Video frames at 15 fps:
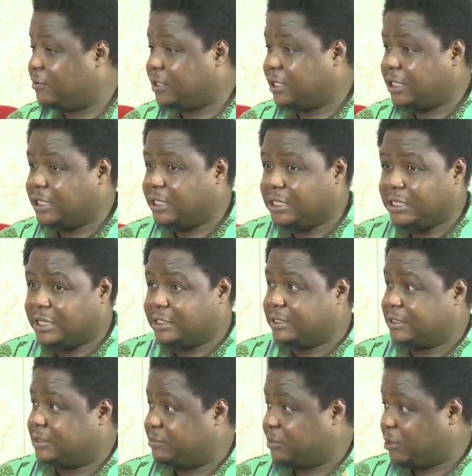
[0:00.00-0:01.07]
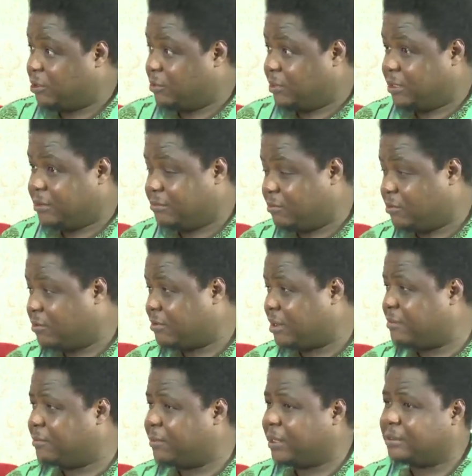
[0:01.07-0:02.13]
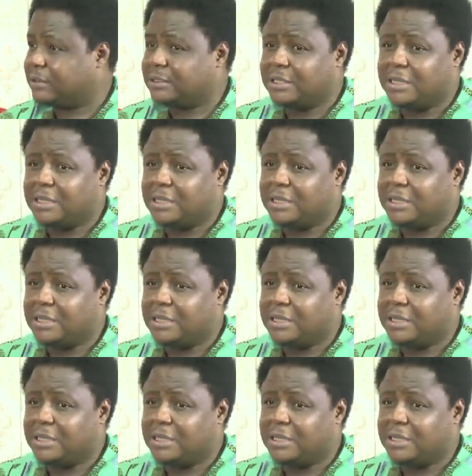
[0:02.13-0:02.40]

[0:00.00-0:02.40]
kidney that is becoming more rampant,